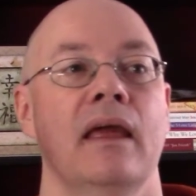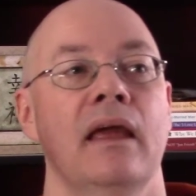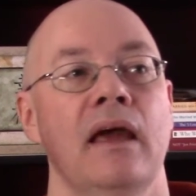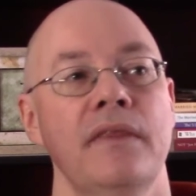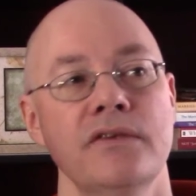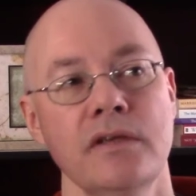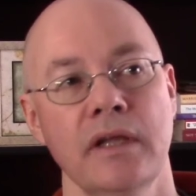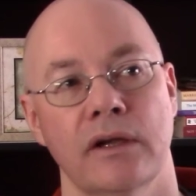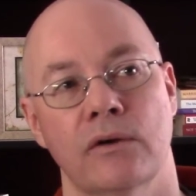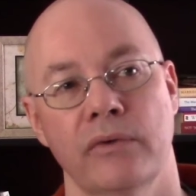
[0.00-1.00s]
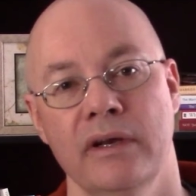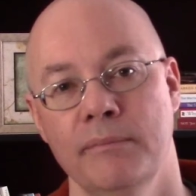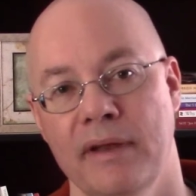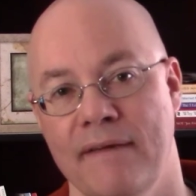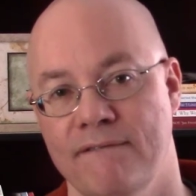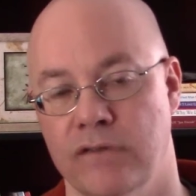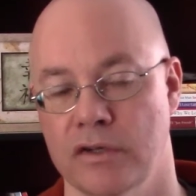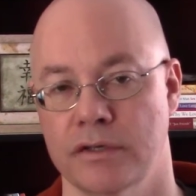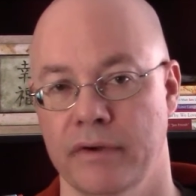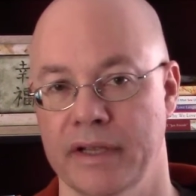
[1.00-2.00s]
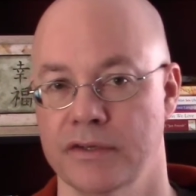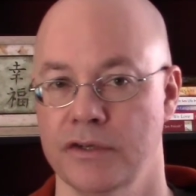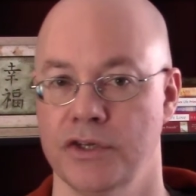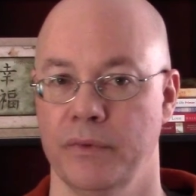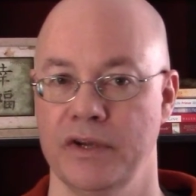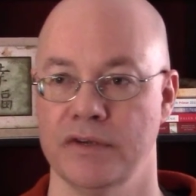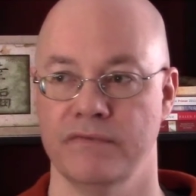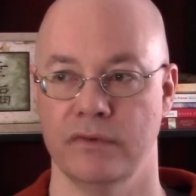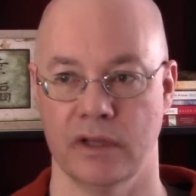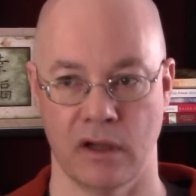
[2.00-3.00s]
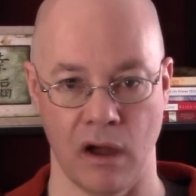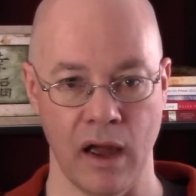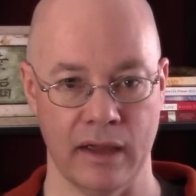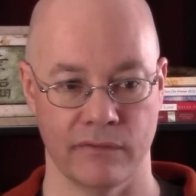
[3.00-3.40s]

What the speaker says: And this is an incredibly frustrating situation for the guy,